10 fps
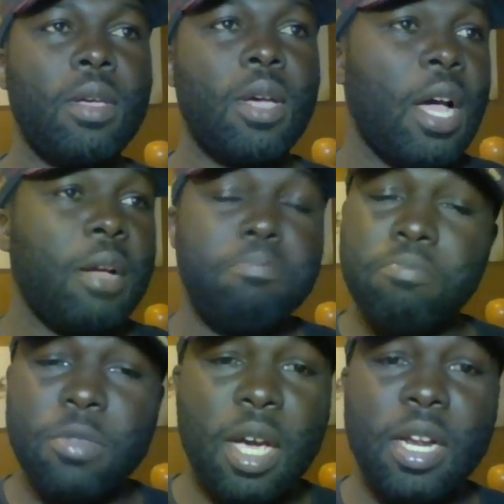I
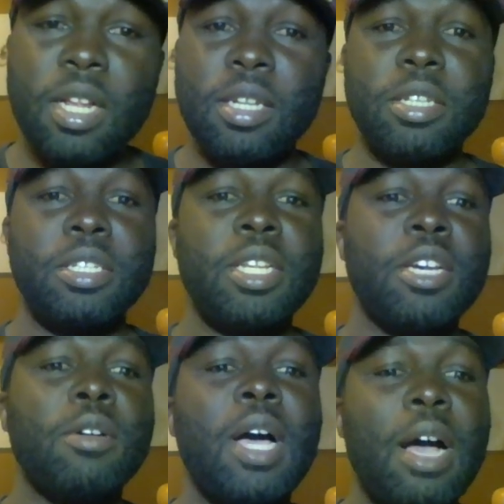got it at a good
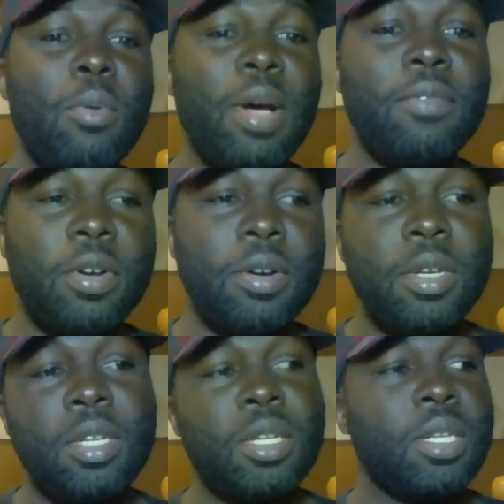deal.
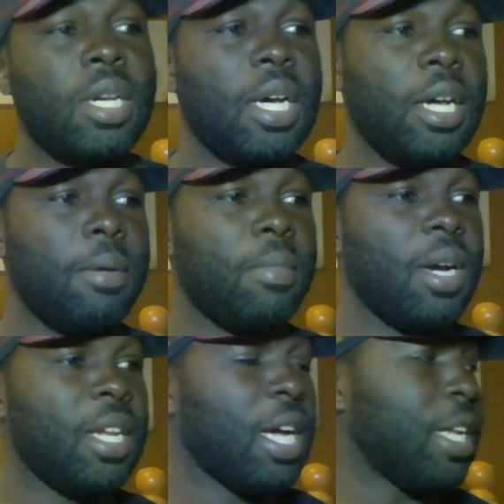However,
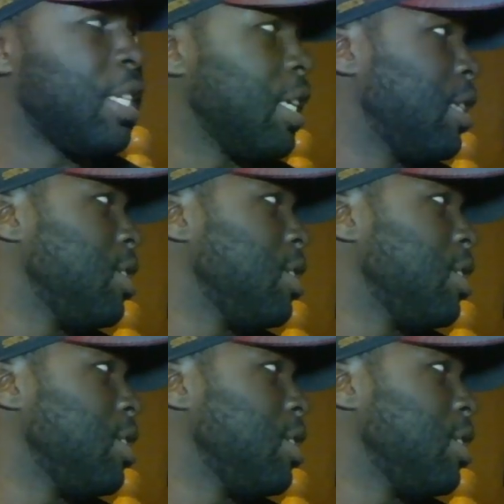I did